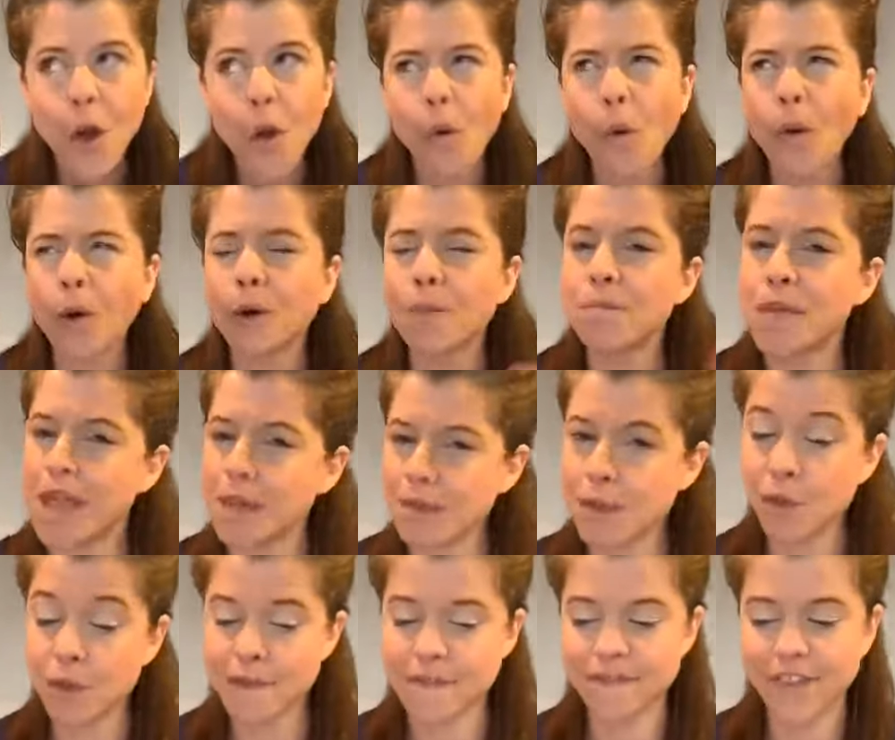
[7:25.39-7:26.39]
or
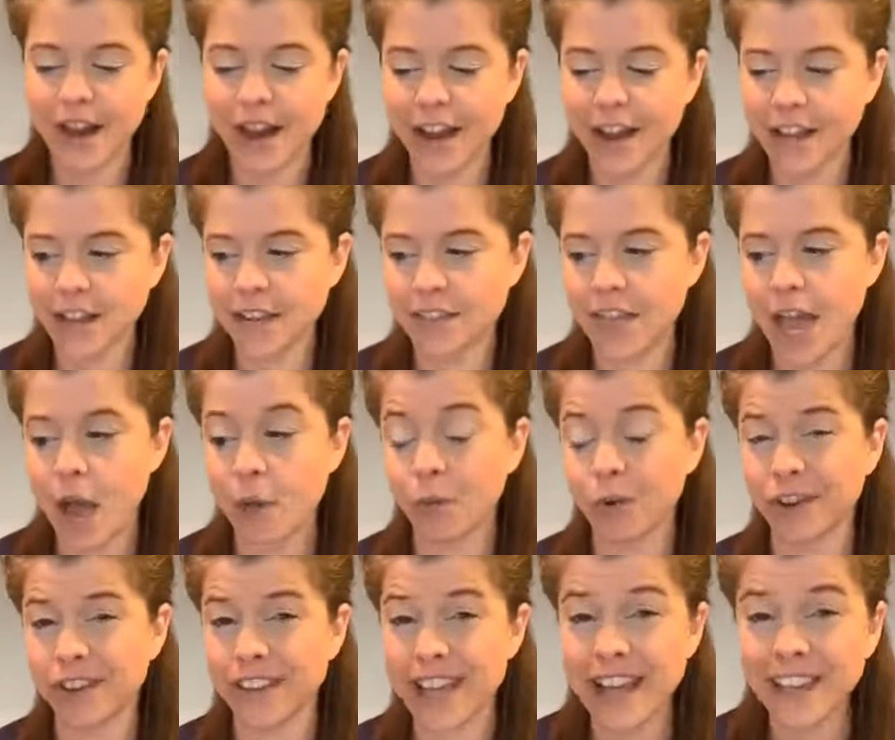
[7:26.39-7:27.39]
maybe we find that
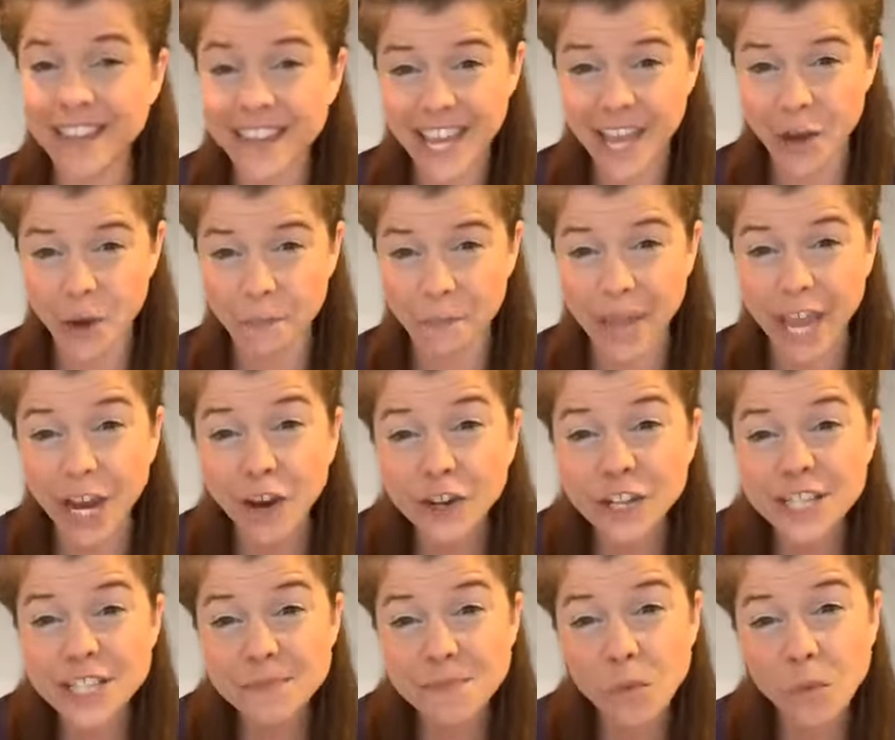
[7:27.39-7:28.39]
we're yelling at our
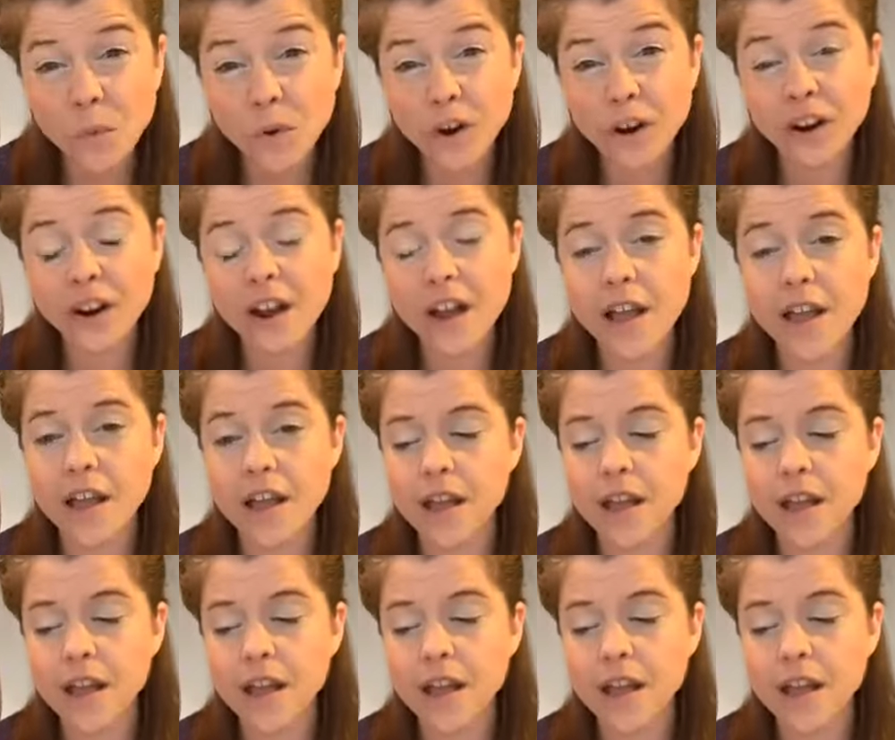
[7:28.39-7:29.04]
parents more.